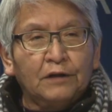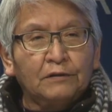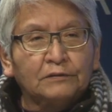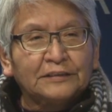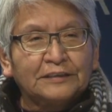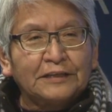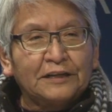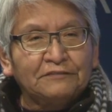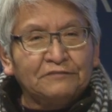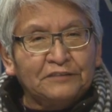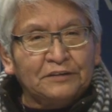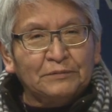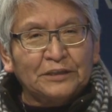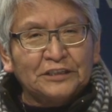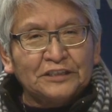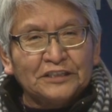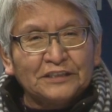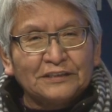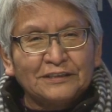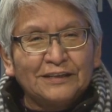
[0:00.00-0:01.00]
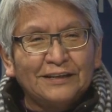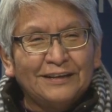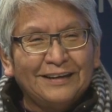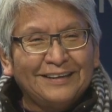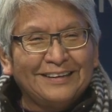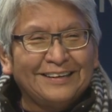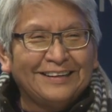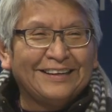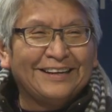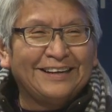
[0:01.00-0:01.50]
set of images
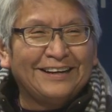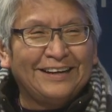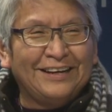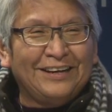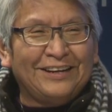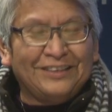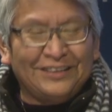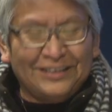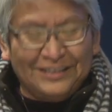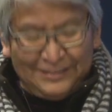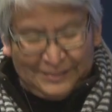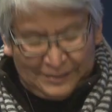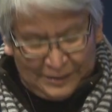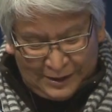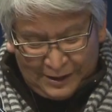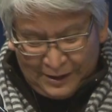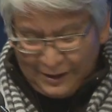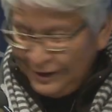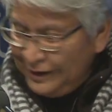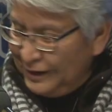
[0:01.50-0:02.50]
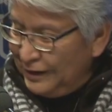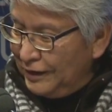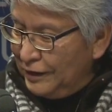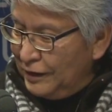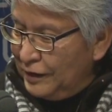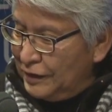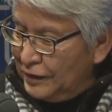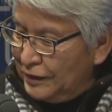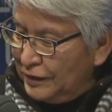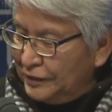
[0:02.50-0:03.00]
in this
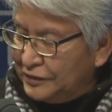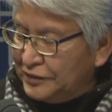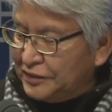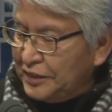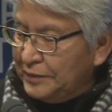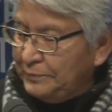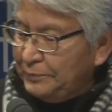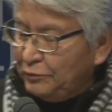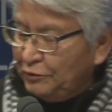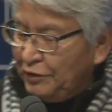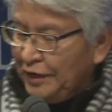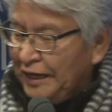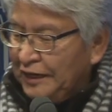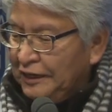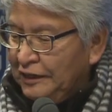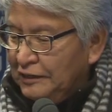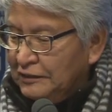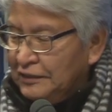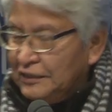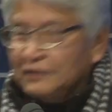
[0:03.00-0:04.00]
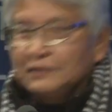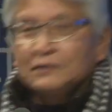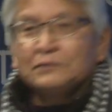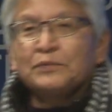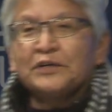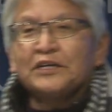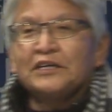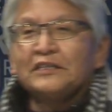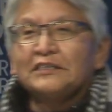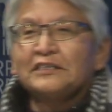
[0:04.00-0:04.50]
extemporaneous
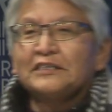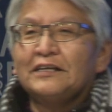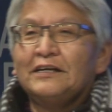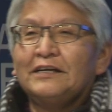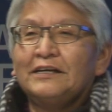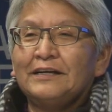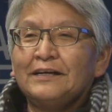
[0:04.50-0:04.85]
speech.